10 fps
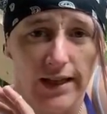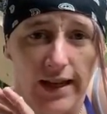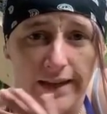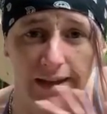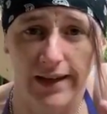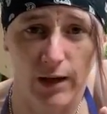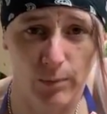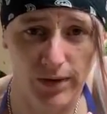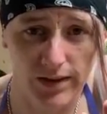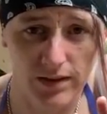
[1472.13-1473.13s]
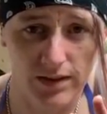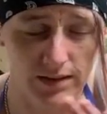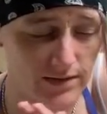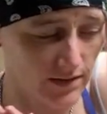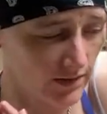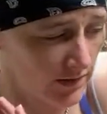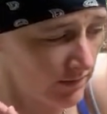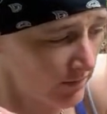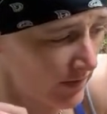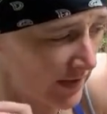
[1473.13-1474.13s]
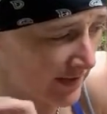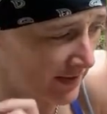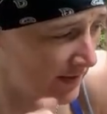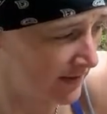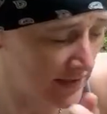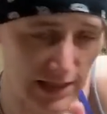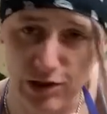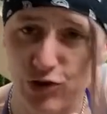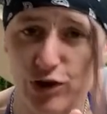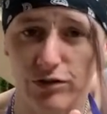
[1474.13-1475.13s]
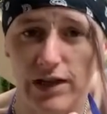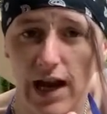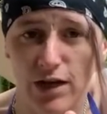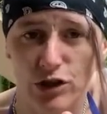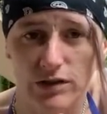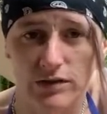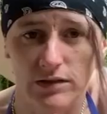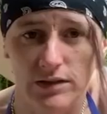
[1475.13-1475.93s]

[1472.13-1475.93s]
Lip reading: I can't help it. It's a knee-jerk reaction.